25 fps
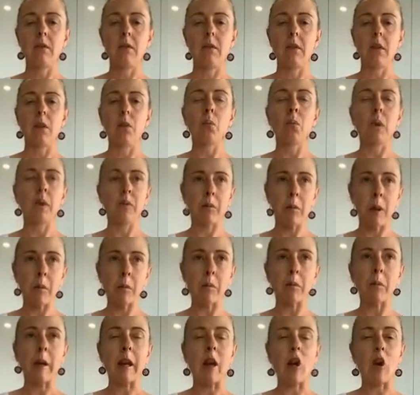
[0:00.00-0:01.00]
We've
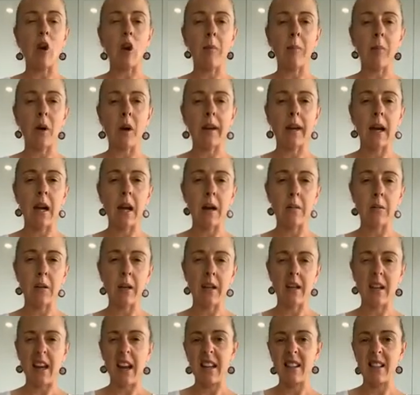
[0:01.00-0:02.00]
probably heard of
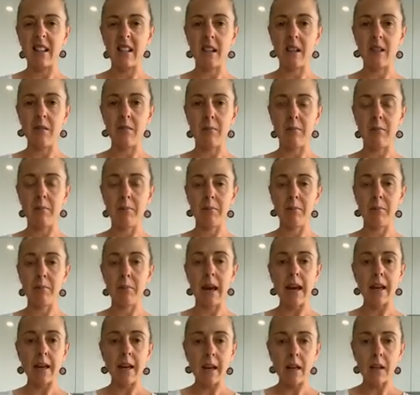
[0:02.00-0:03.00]
bicarbonate as in
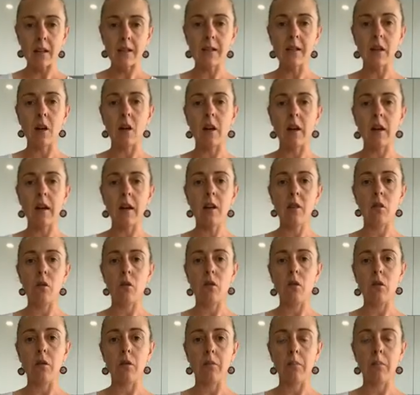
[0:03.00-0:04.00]
baking soda
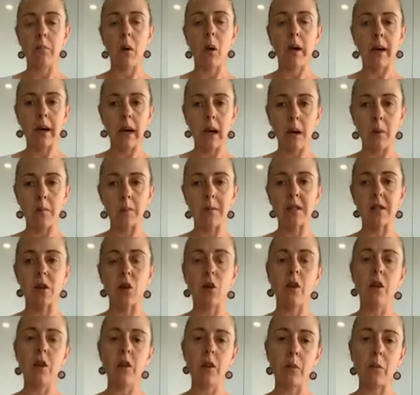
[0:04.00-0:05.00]
or bicarb
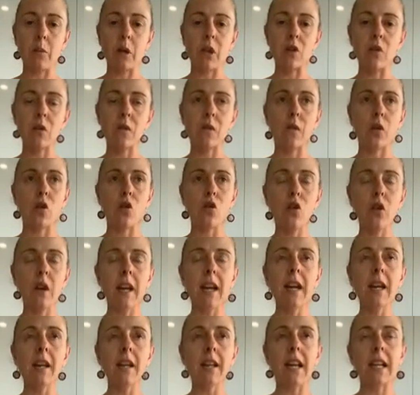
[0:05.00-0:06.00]
soda that we use for
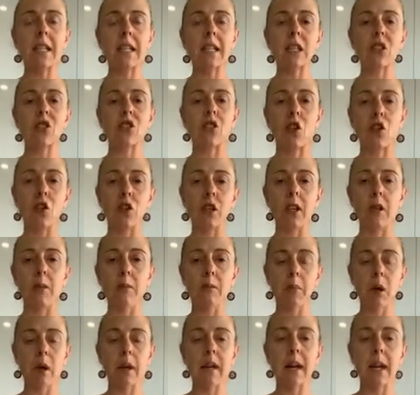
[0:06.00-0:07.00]
cooking. That's sodium
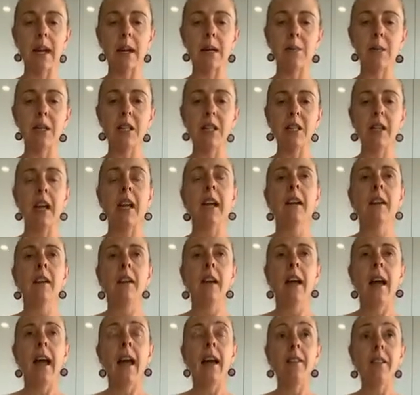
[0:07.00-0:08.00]
bicarbonate,
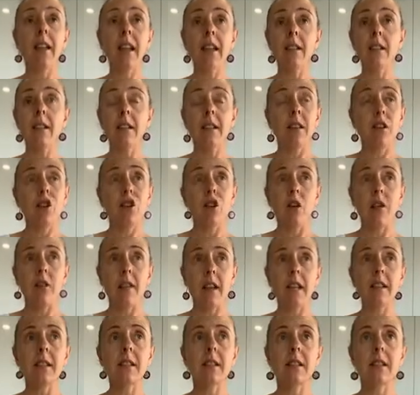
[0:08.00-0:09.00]
and
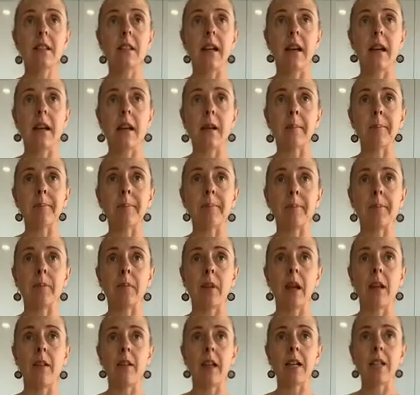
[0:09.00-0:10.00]
that's
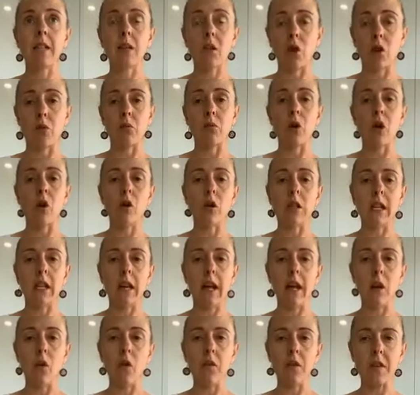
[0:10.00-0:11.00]
got a role in
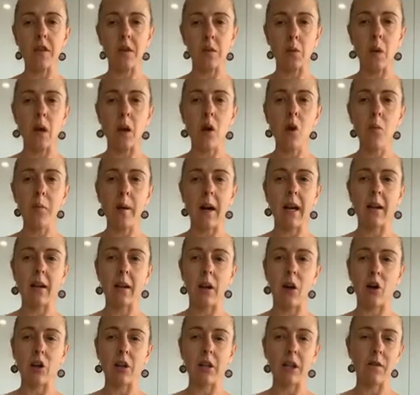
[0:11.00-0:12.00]
health as well, but
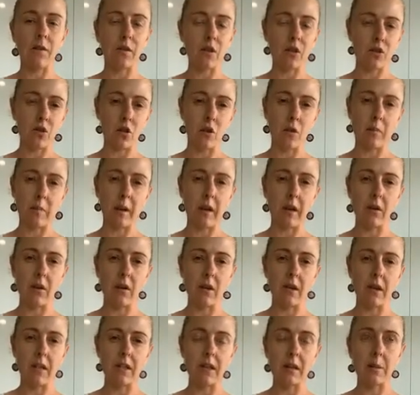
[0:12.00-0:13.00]
only for short
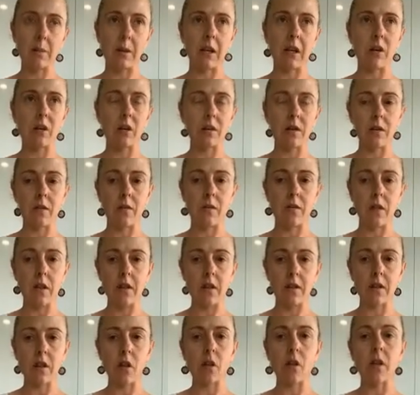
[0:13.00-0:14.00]
periods because of the
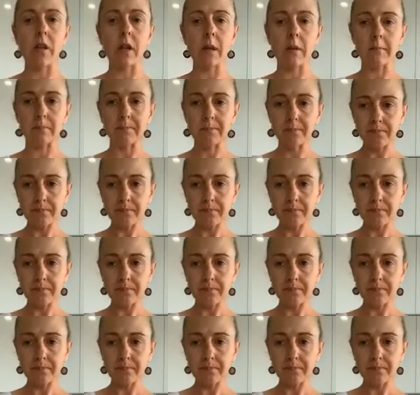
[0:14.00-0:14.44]
sodium.